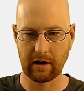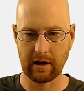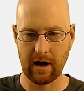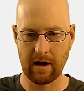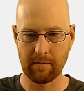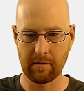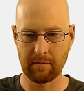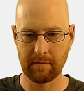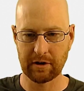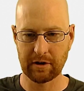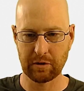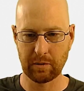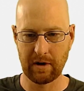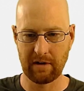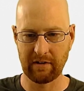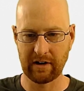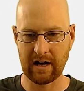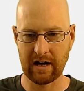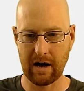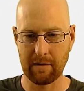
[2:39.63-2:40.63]
Comma, make sure we
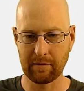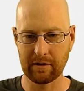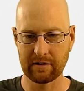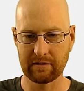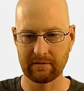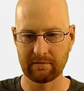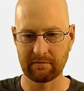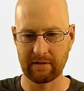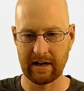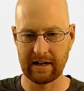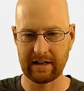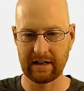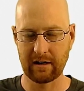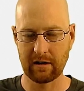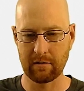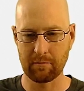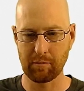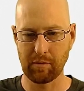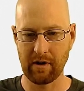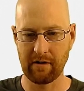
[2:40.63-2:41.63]
have a comma right
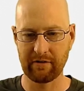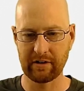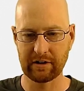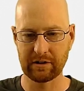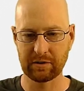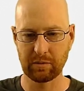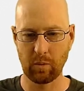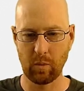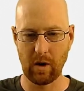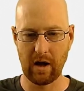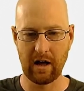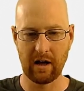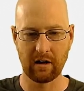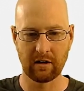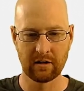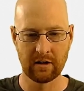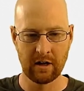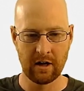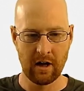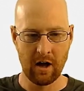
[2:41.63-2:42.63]
here above it as
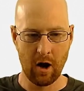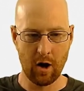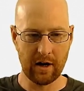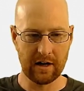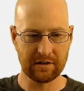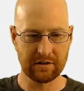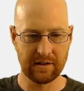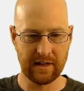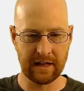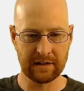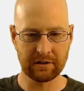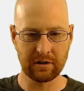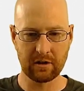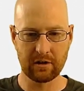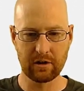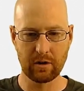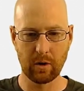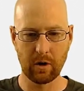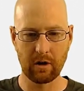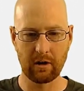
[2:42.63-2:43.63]
well. Okay, so that's our
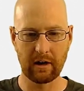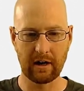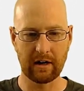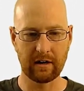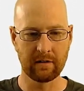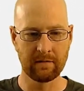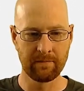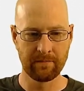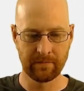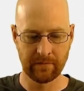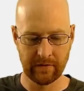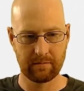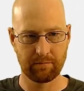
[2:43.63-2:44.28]
URL.